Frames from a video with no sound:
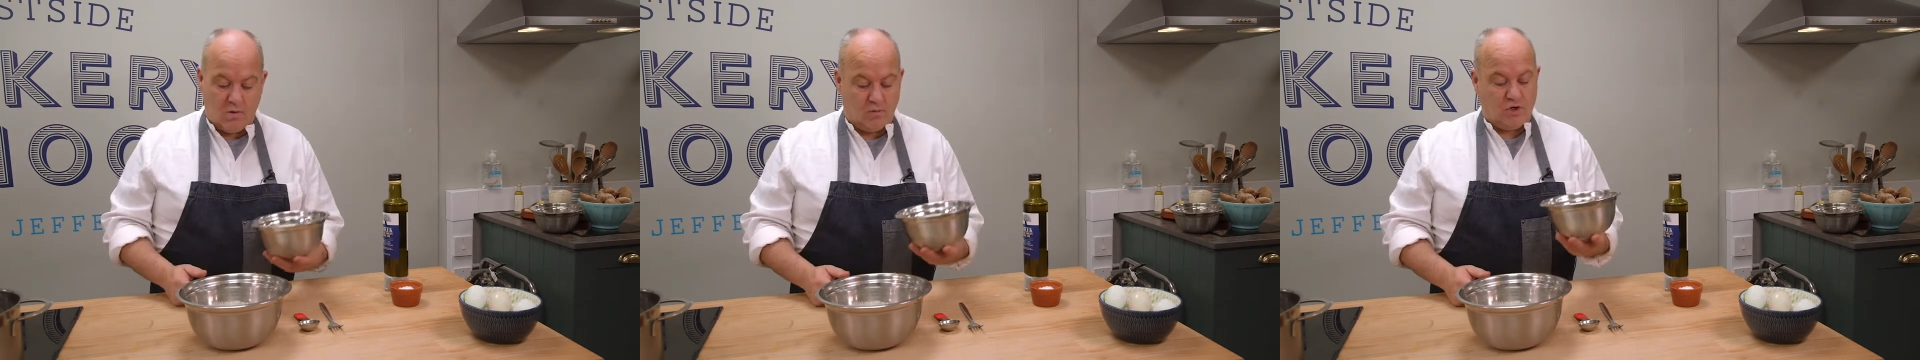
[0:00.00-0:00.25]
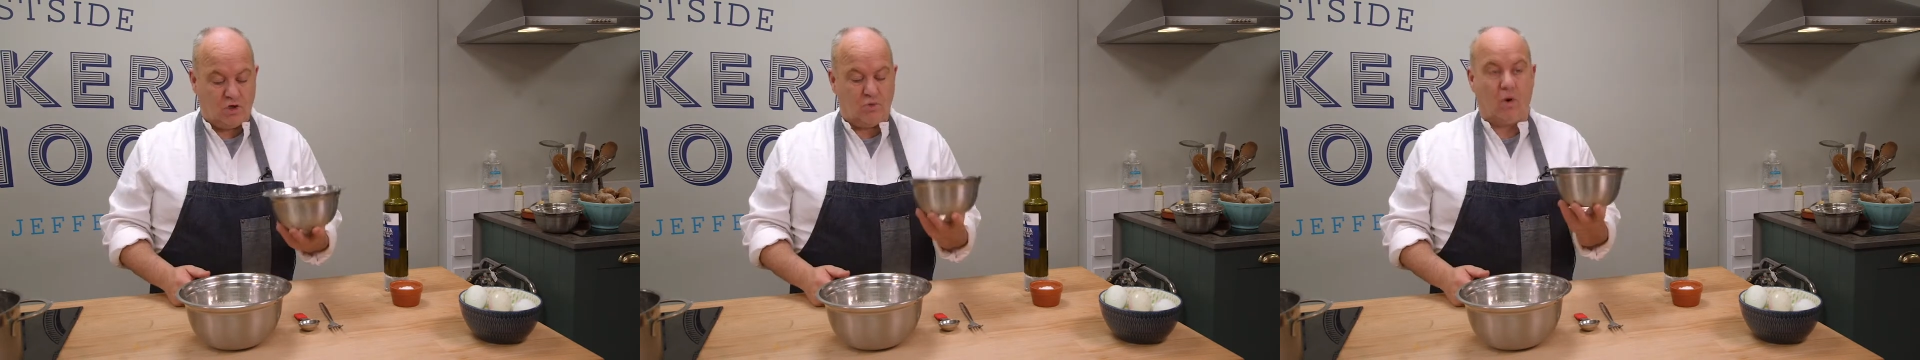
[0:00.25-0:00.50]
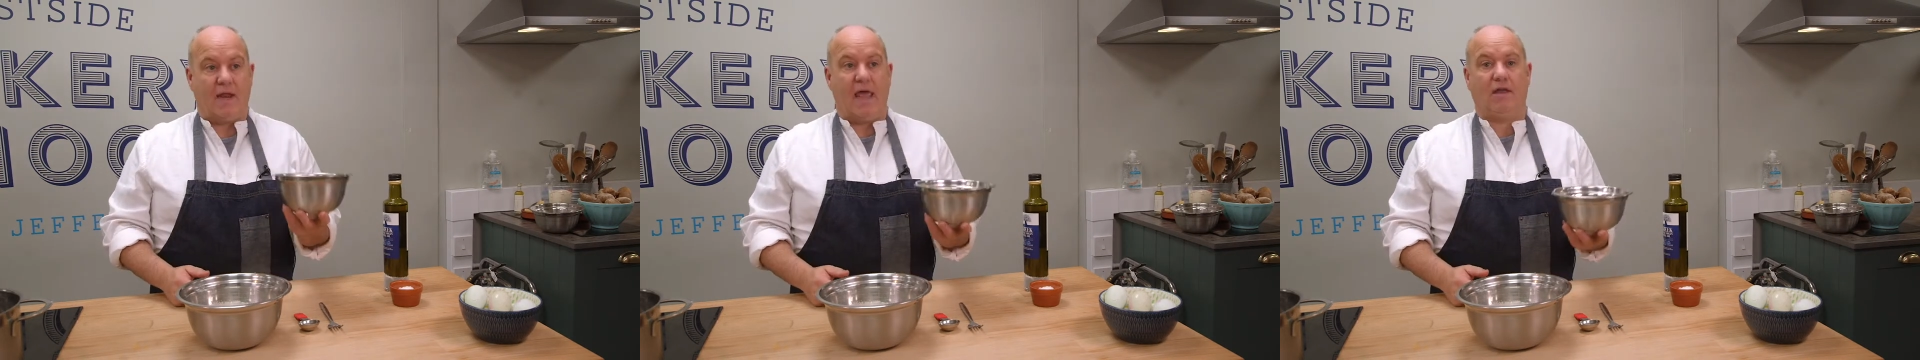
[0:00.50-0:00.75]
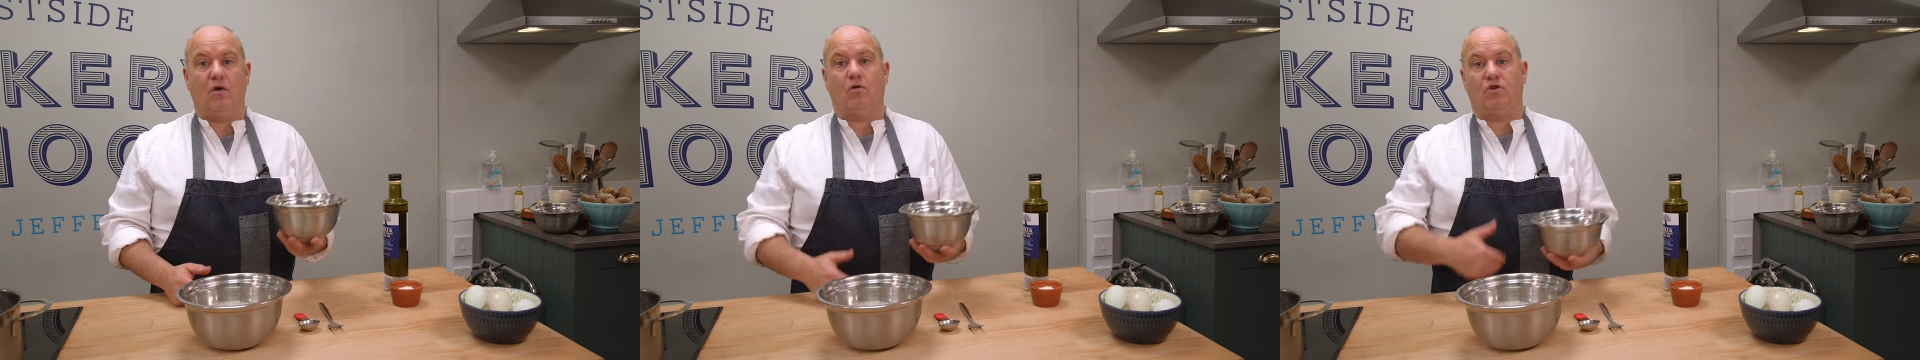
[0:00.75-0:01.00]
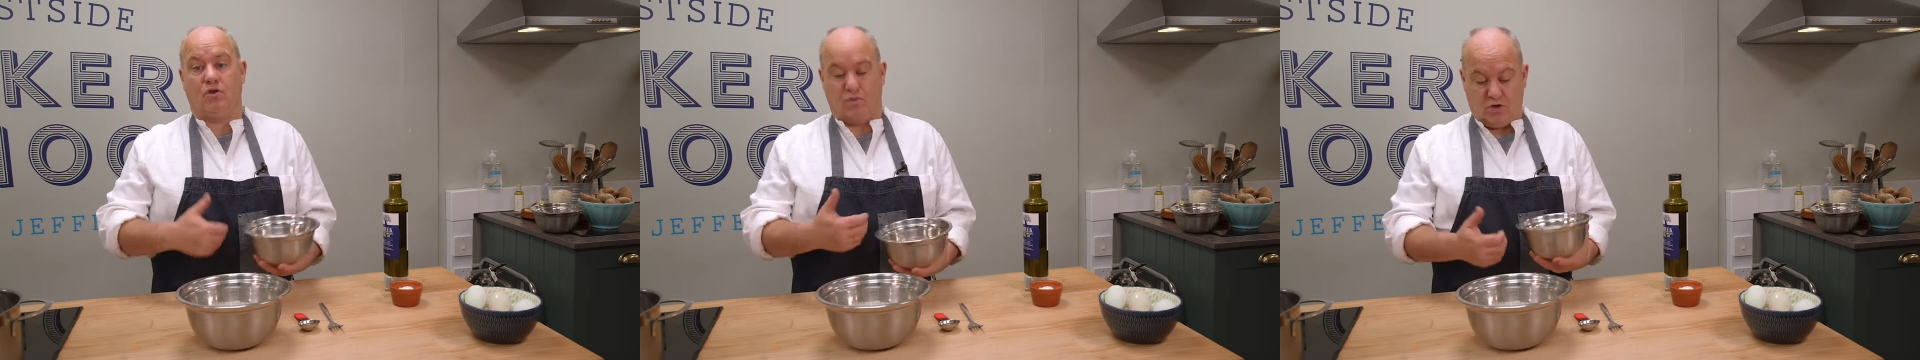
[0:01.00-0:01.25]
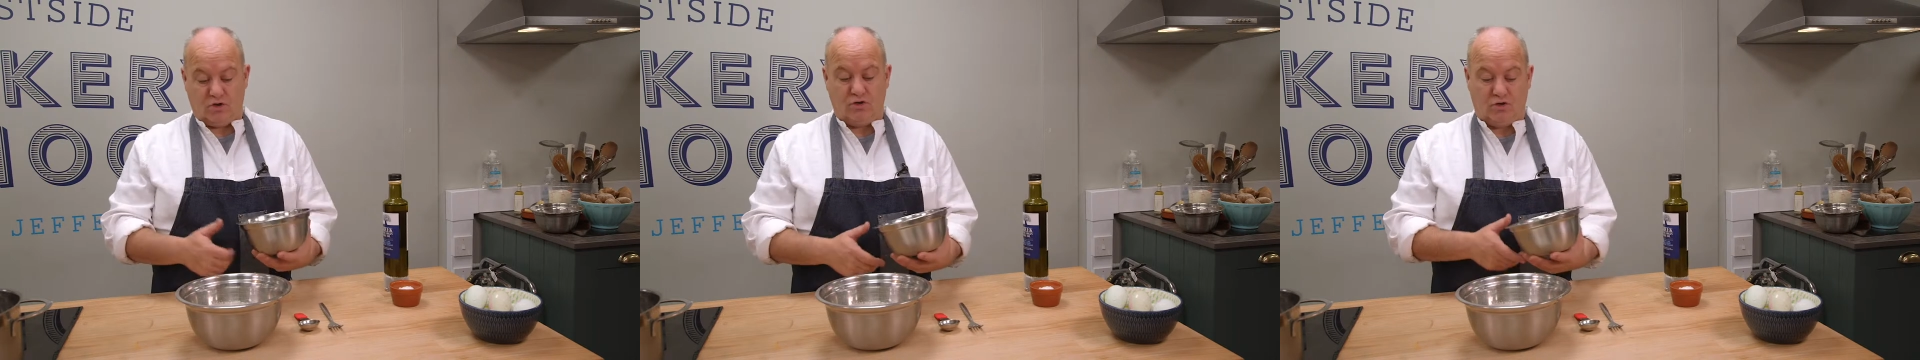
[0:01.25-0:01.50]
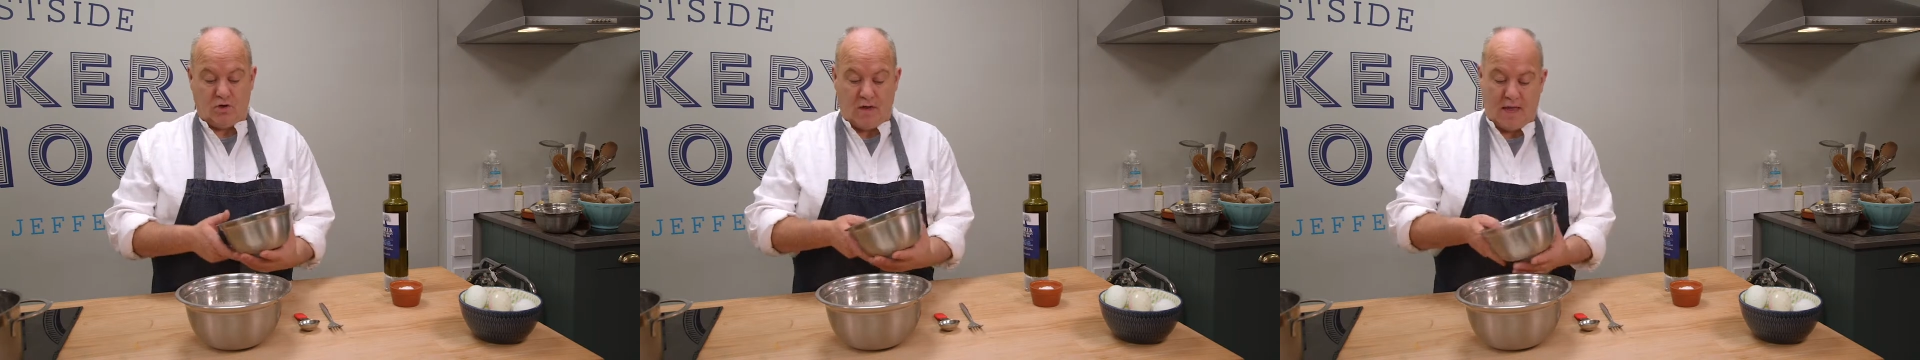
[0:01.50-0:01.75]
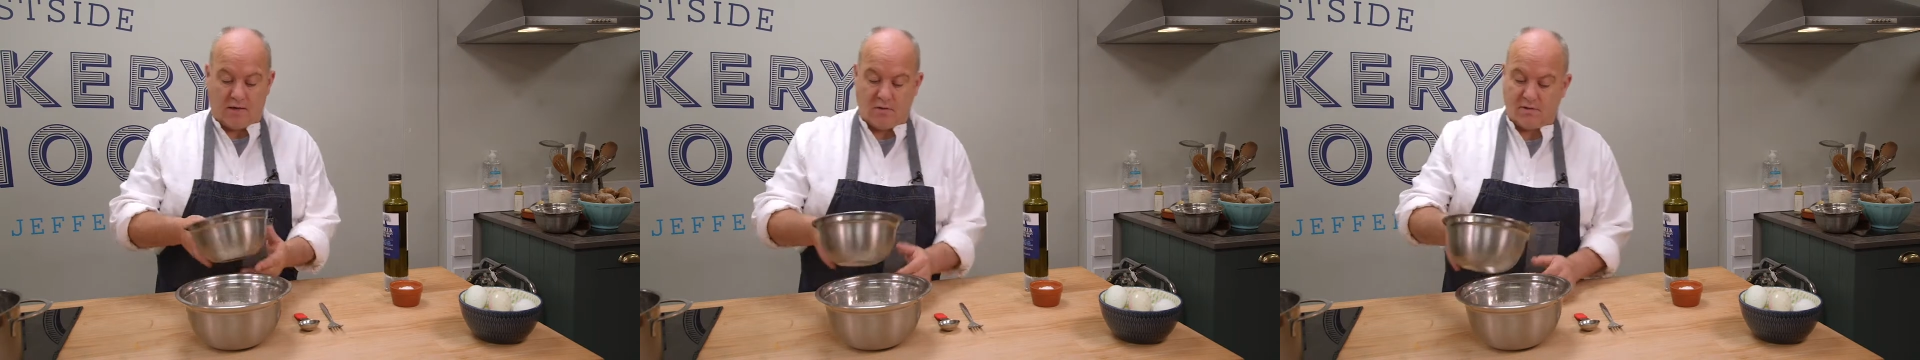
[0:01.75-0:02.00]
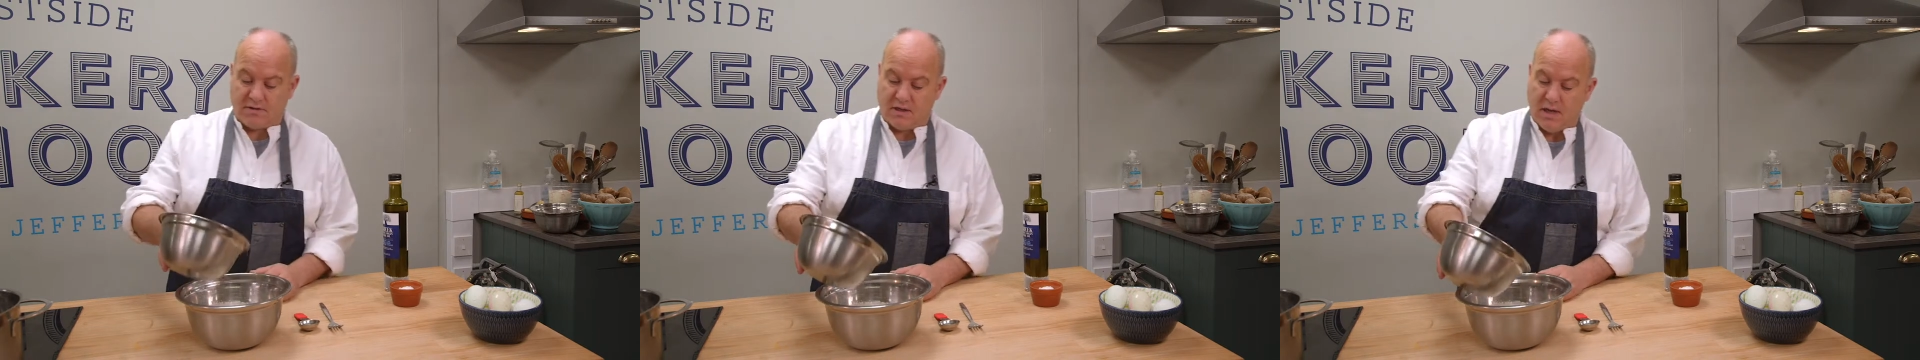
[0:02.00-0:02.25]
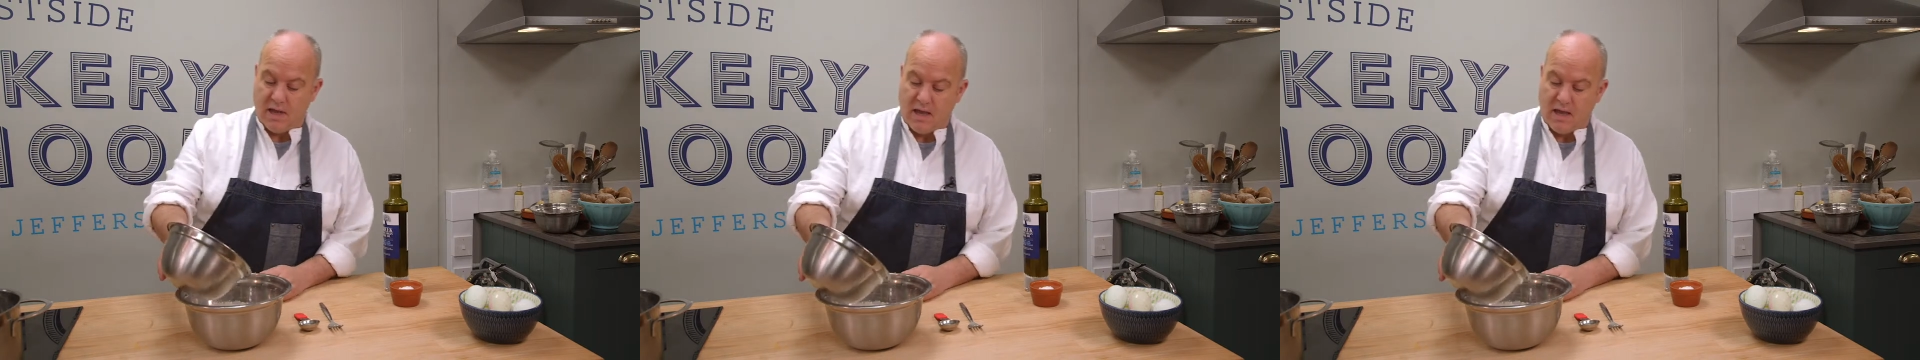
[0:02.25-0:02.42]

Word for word: we use one egg yolk, so we're using two egg yolks.